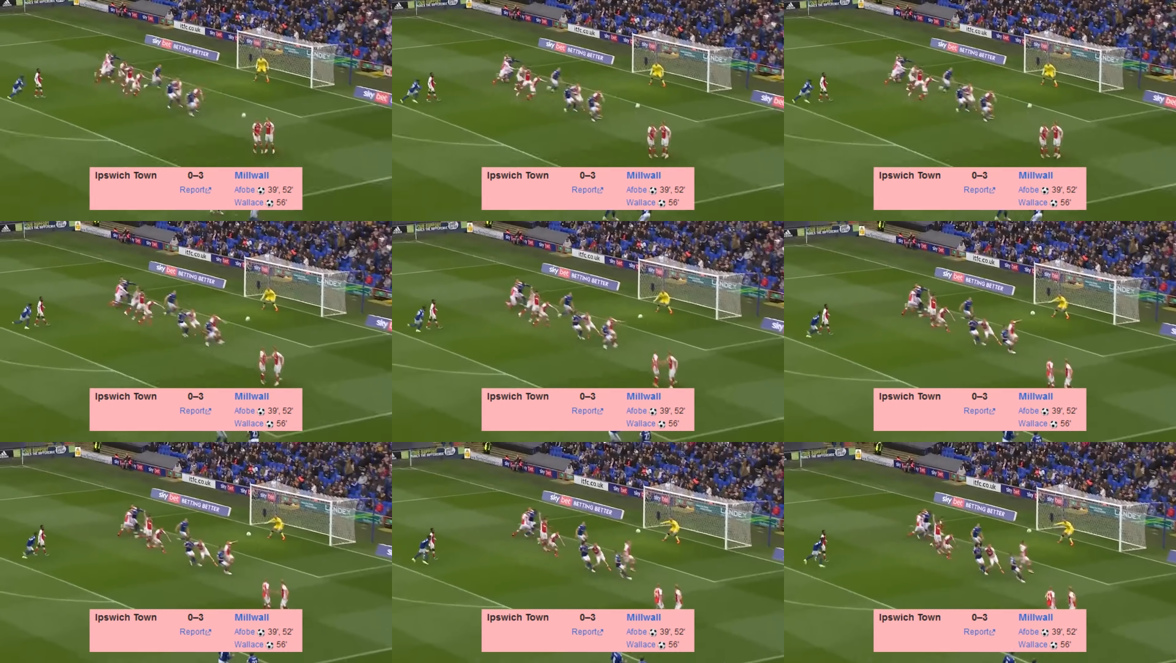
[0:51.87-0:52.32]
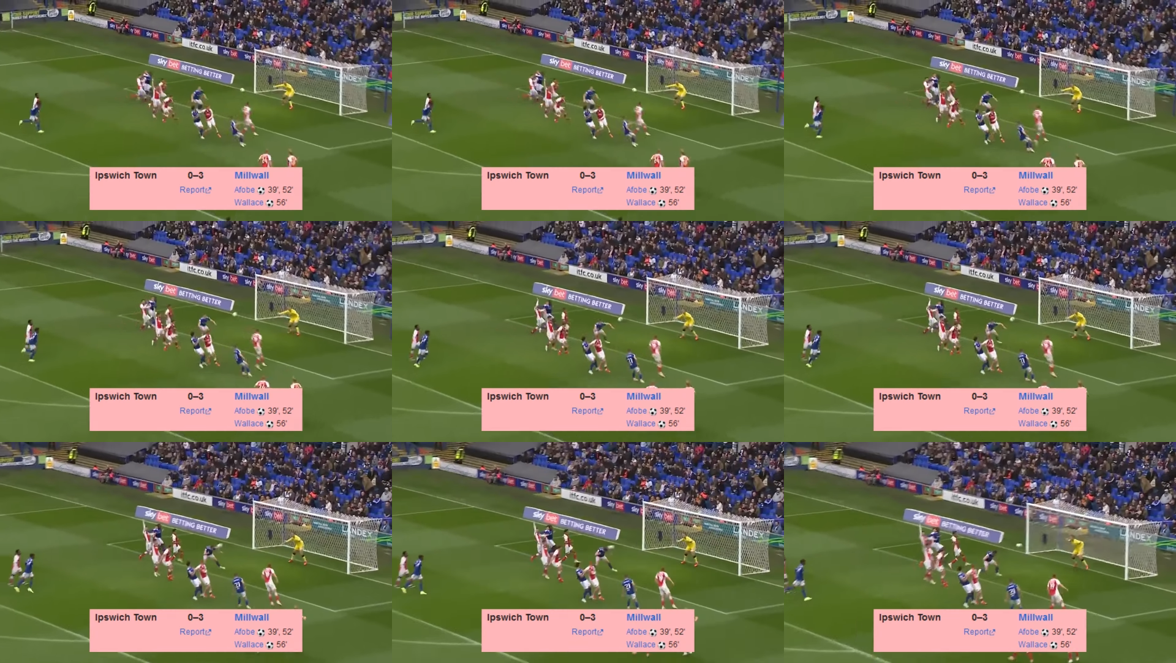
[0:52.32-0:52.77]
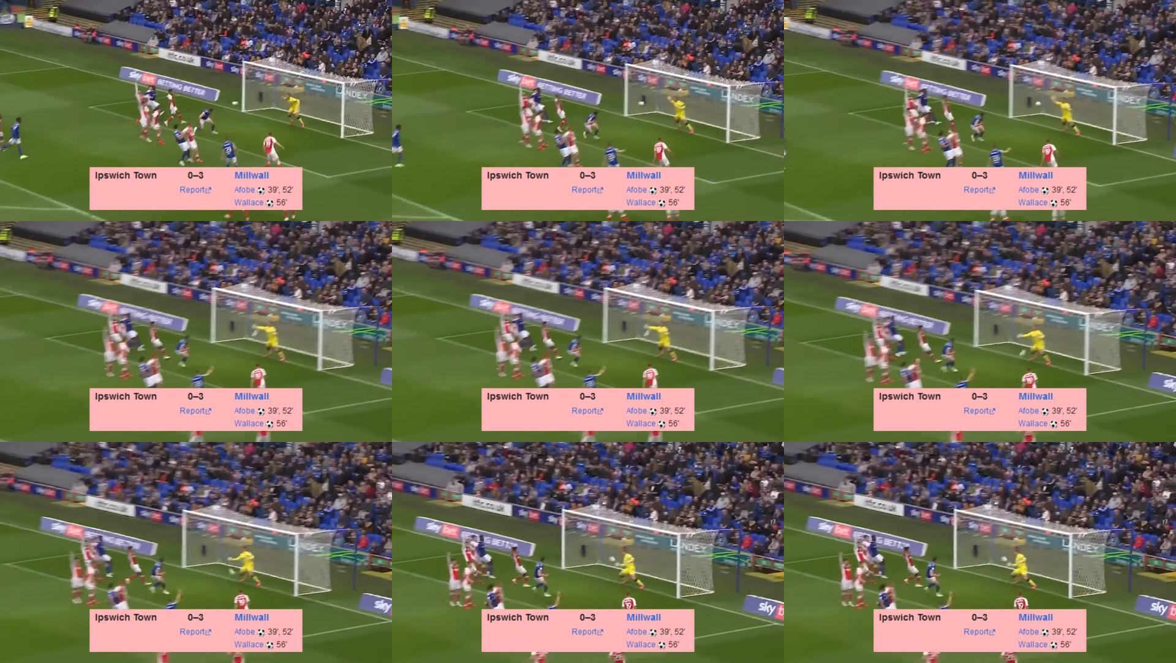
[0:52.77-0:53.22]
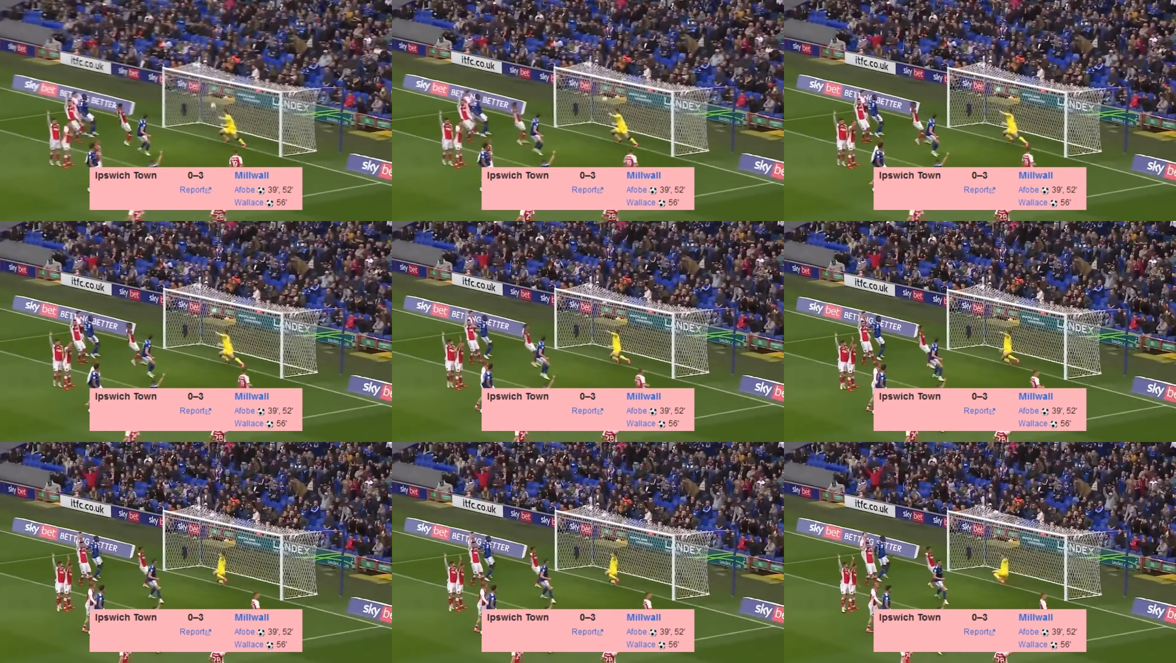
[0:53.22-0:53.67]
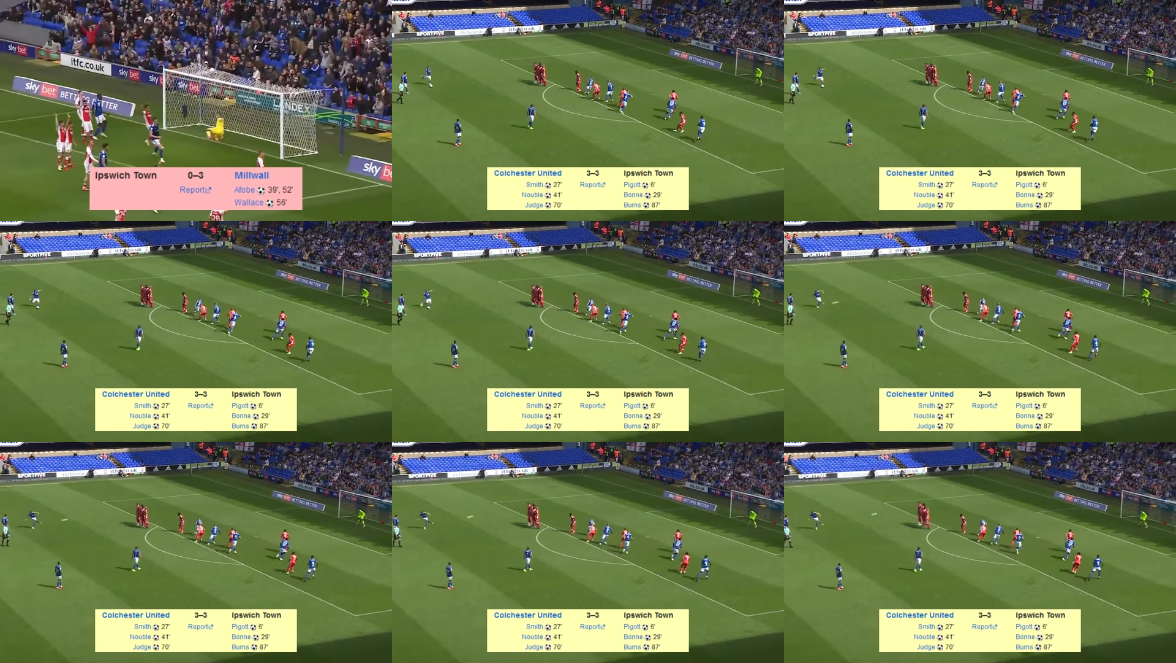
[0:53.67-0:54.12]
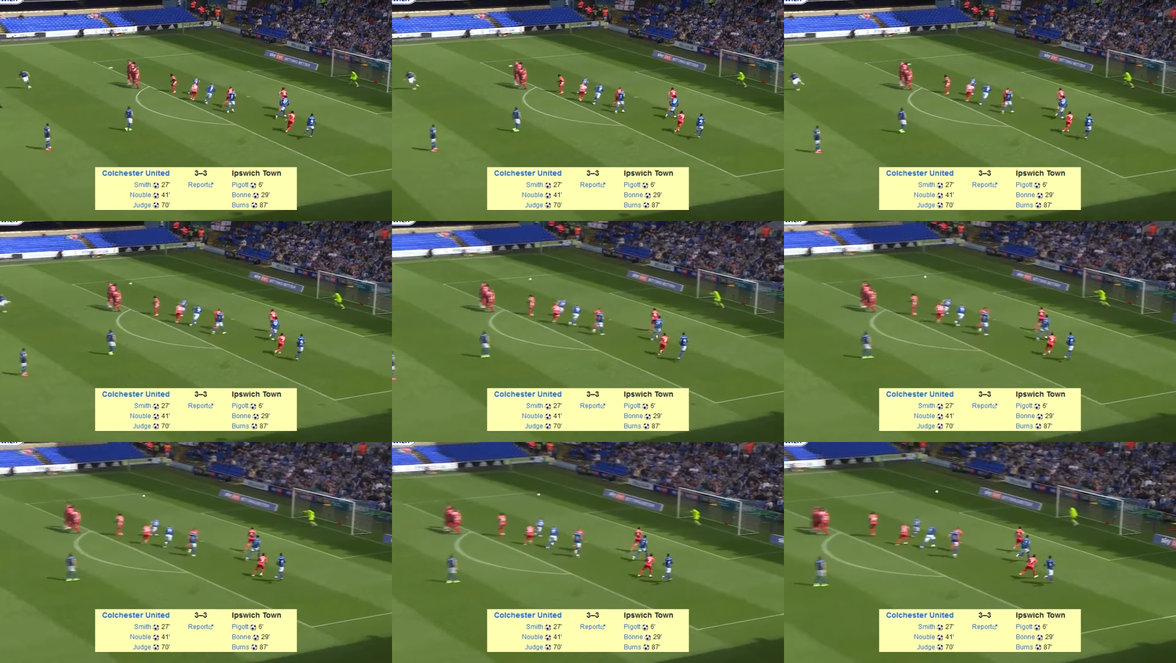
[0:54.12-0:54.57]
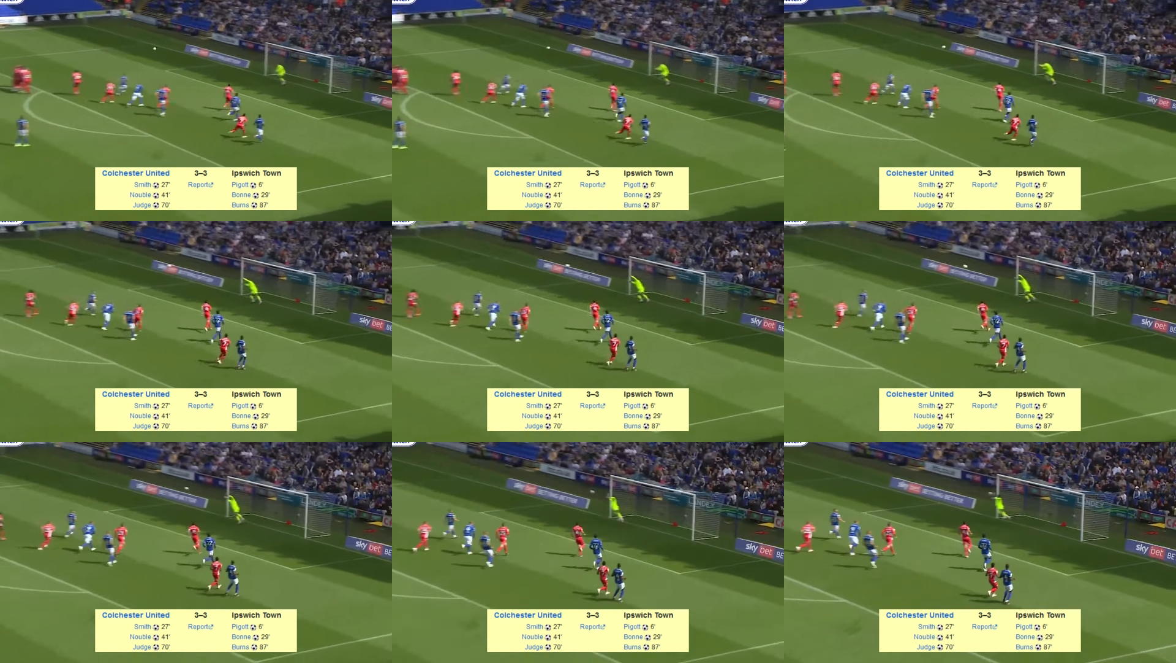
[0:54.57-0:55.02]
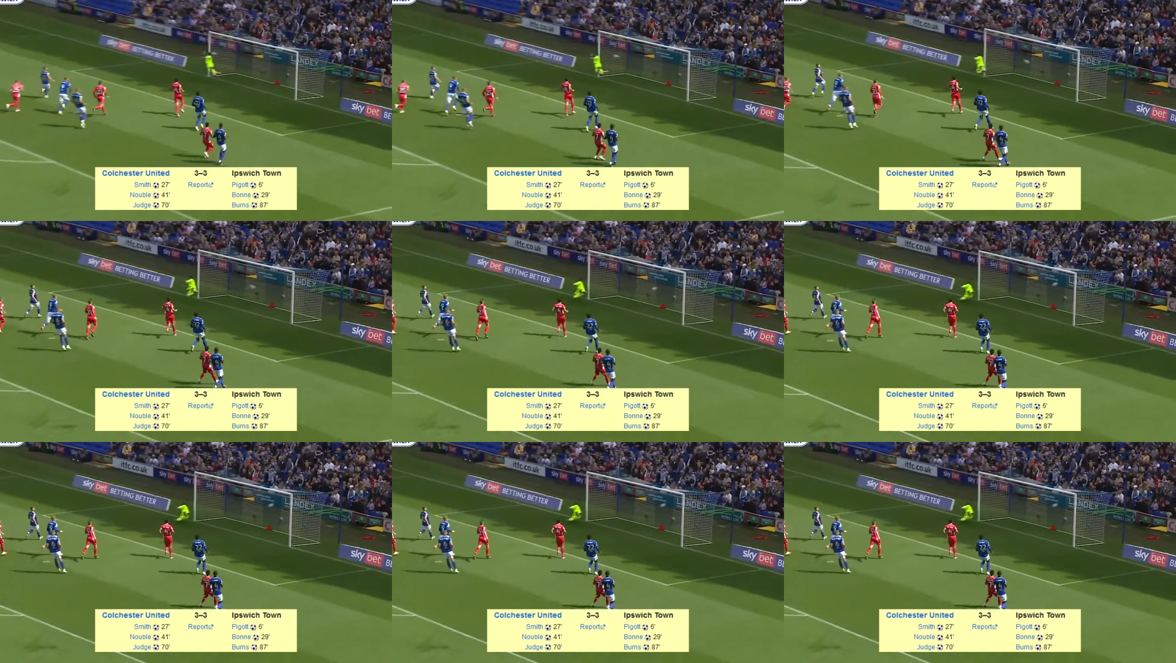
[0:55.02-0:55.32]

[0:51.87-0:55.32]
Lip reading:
(no speaker visible)